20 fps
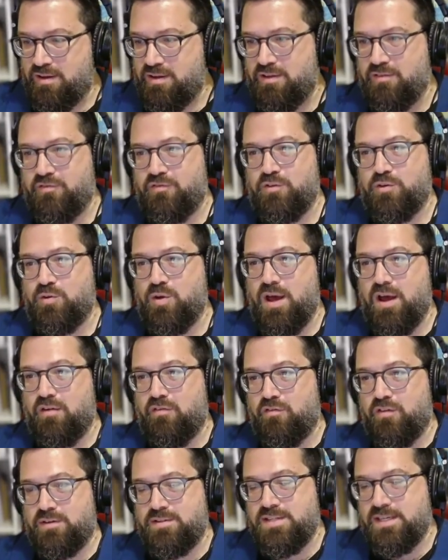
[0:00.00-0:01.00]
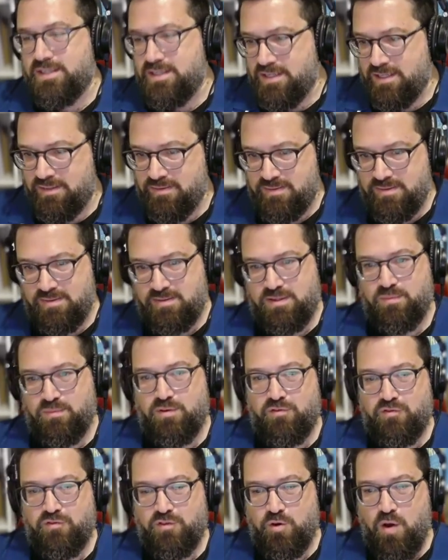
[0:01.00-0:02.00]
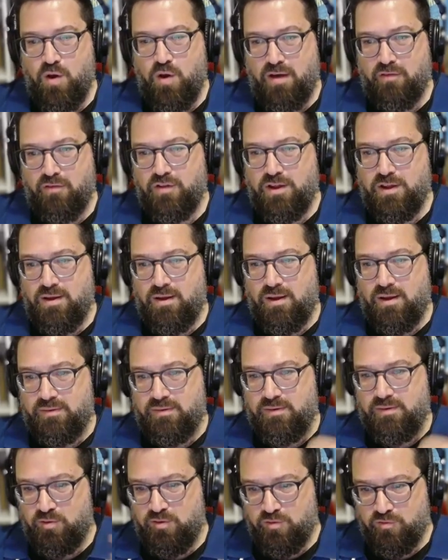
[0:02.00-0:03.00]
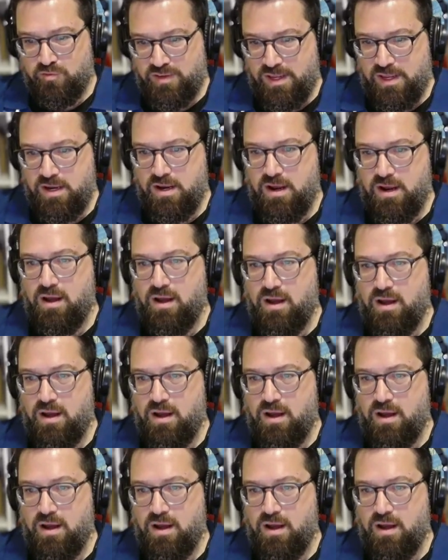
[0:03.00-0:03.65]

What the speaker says: If you have a ticketing system, if you have a source of data,